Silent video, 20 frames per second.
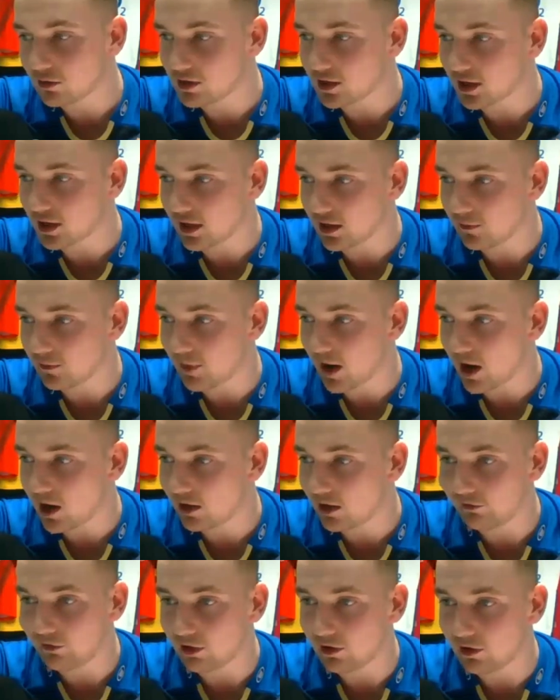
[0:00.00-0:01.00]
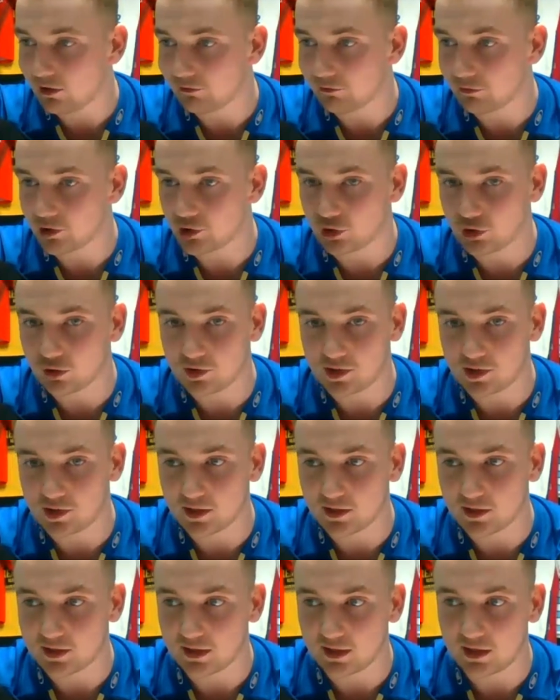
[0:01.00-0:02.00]
see the benefit of reducing
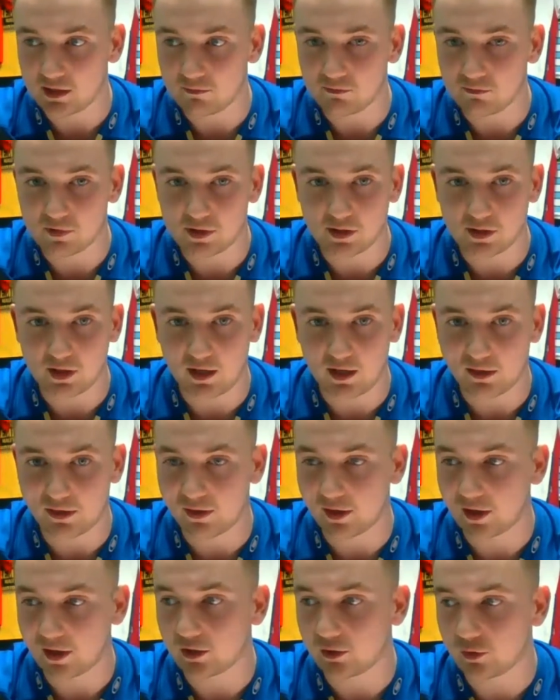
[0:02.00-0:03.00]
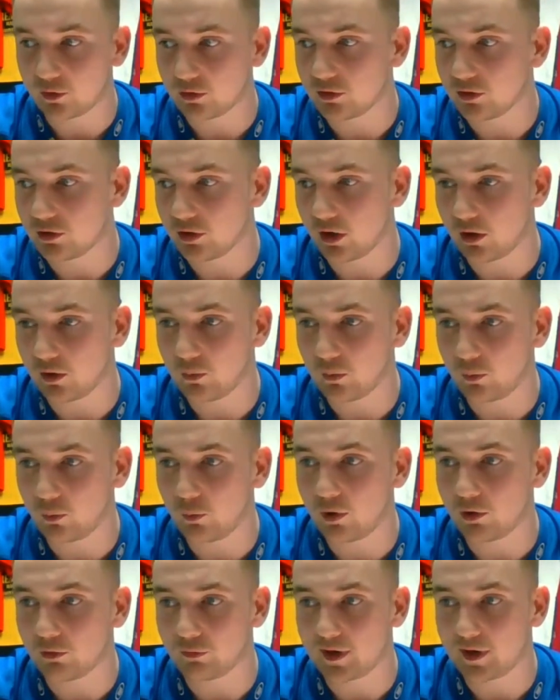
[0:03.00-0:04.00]
the teams. I think, you know,
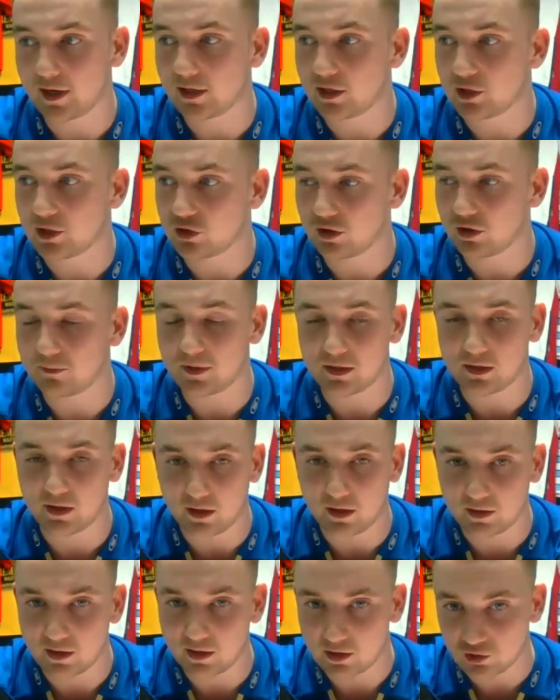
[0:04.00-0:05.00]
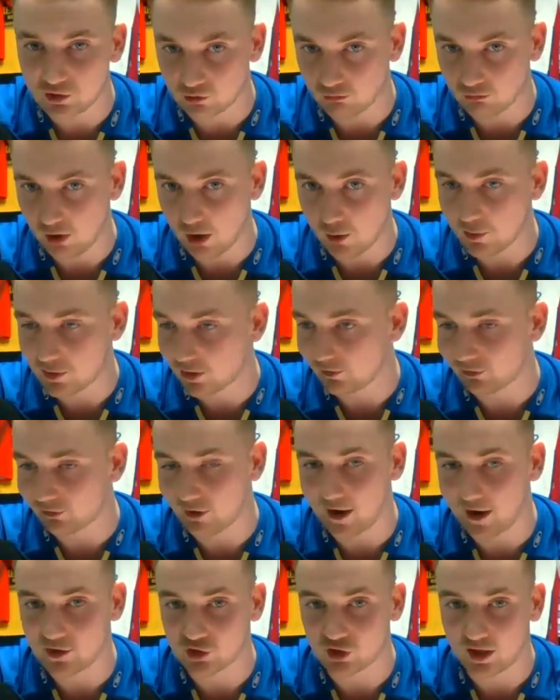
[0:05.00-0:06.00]
what really should be done is growing the
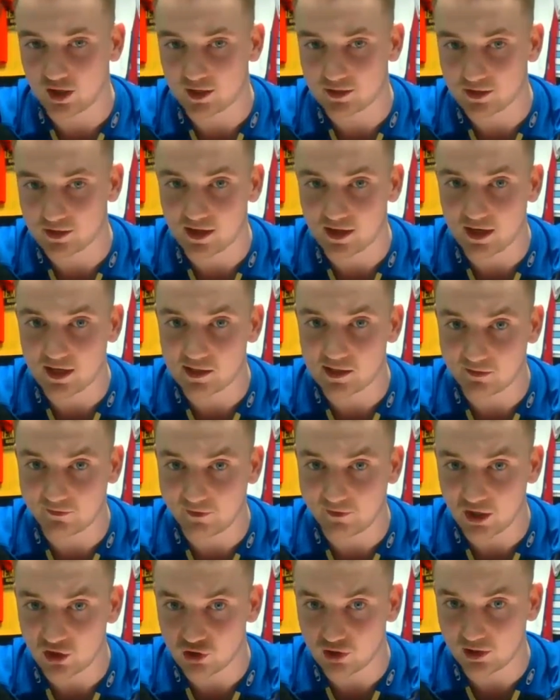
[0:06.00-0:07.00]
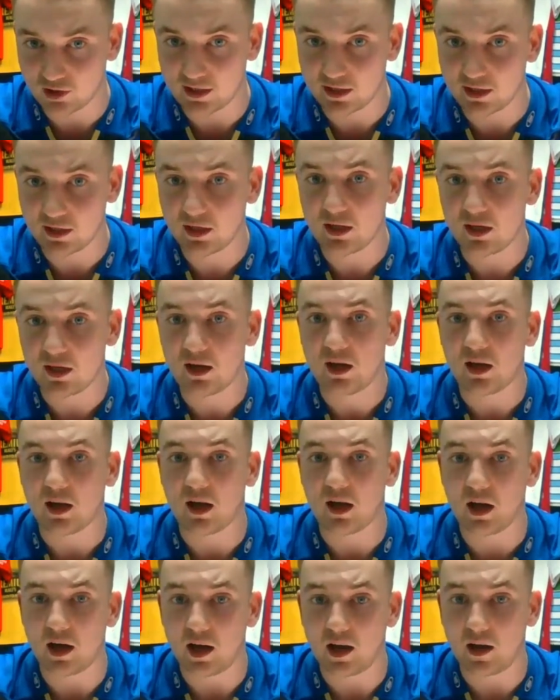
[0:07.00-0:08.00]
franchises individually.
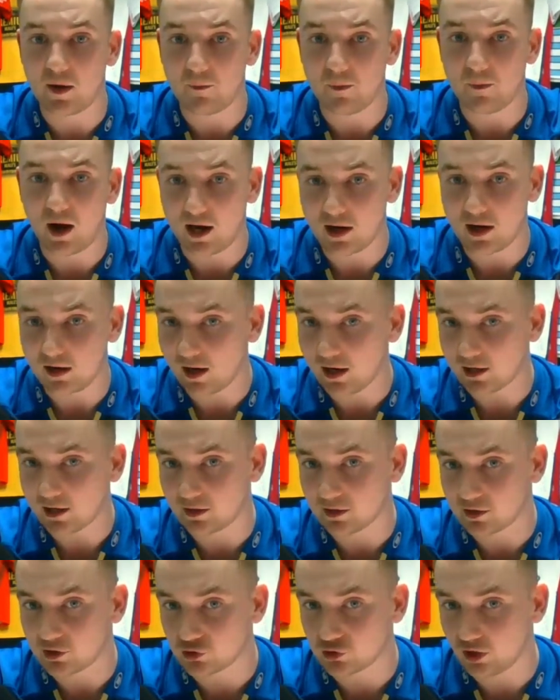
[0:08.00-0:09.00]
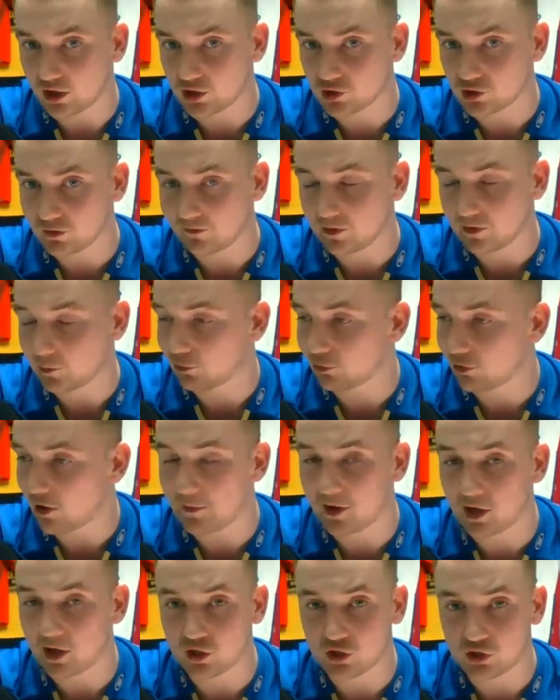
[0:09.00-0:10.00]
I like the structure of the
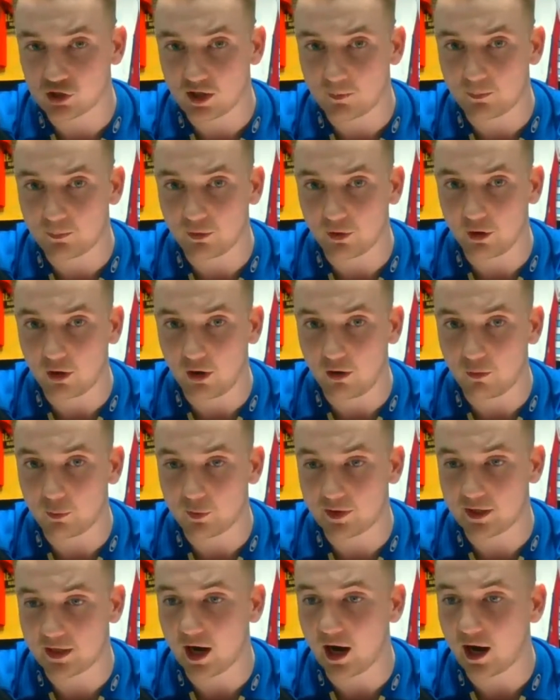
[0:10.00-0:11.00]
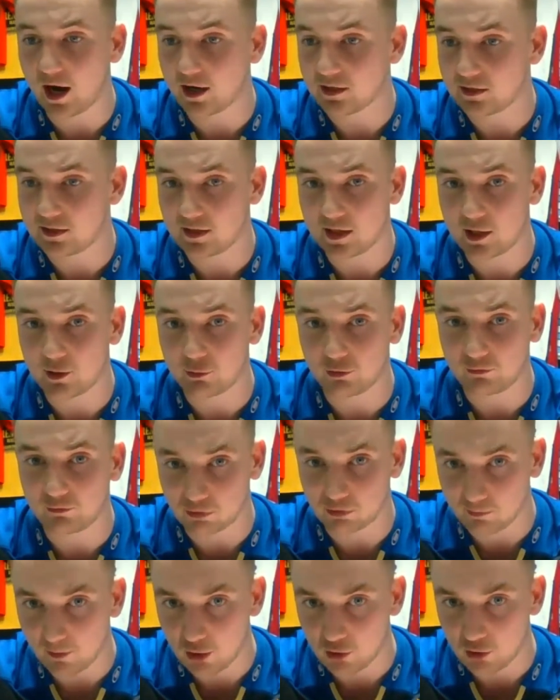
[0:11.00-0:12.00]
Premiership with the idea of
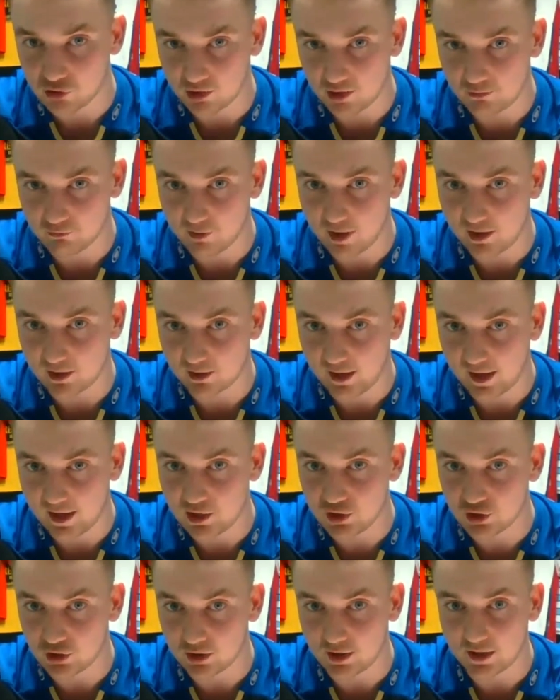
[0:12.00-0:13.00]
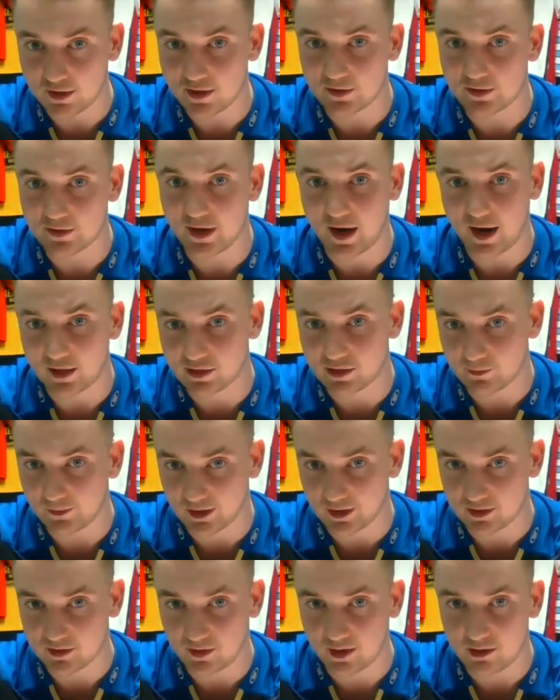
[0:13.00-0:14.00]
promotion and relegation. I think that adds some
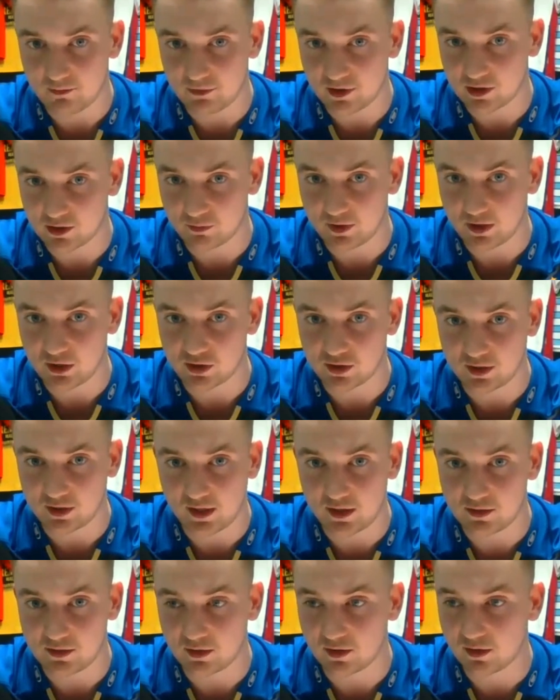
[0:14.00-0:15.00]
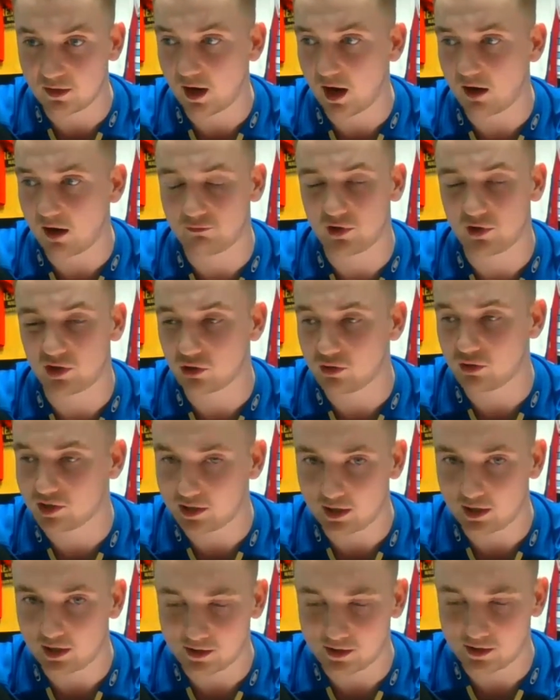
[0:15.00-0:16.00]
excitement to each season, and
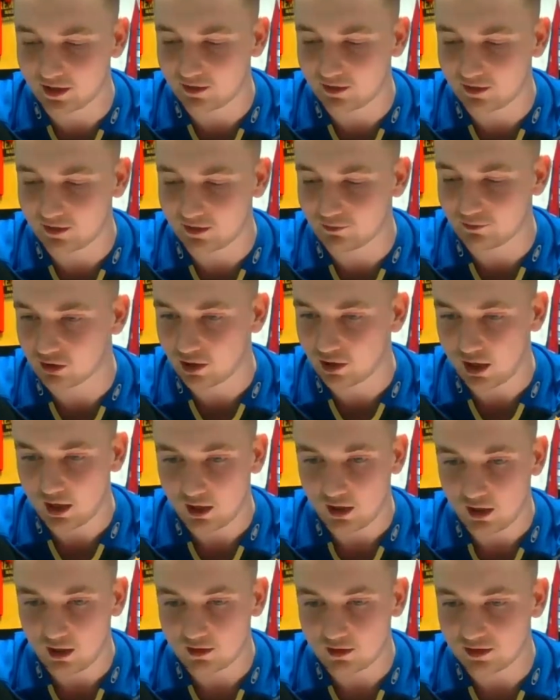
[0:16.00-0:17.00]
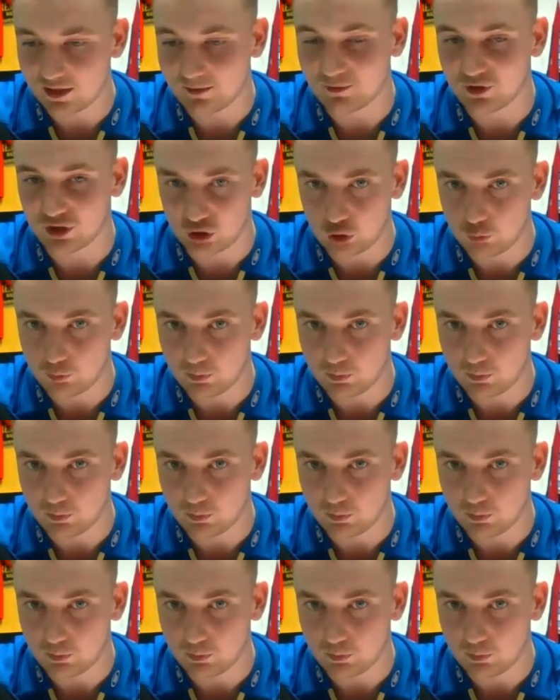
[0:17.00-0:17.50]
reducing the teams just seems